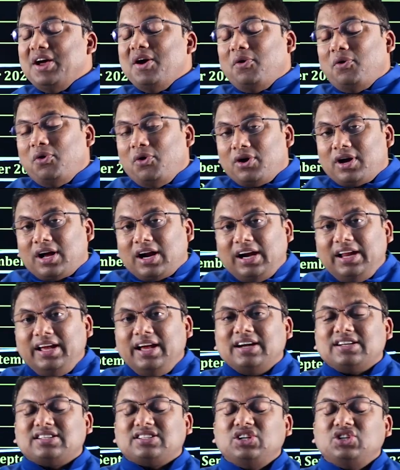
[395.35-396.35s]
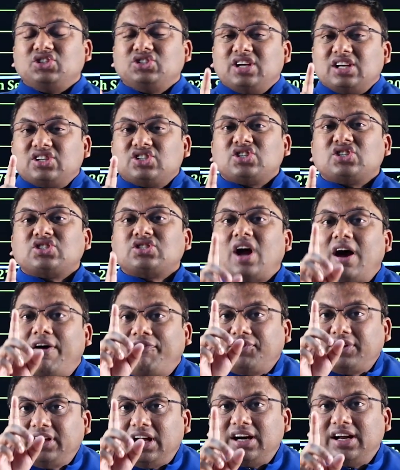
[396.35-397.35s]
who clears just
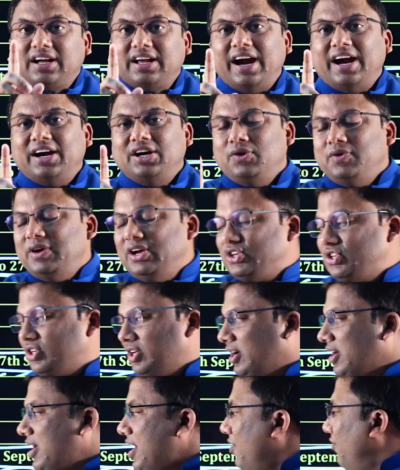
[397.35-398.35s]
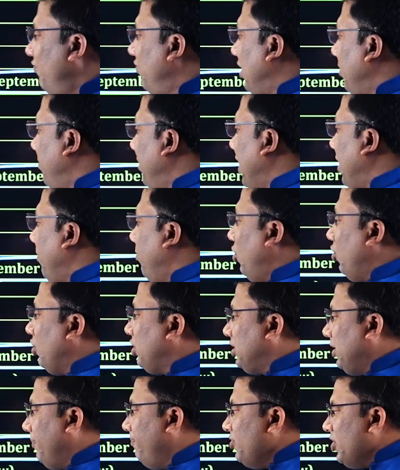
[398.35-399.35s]
after graduation will be about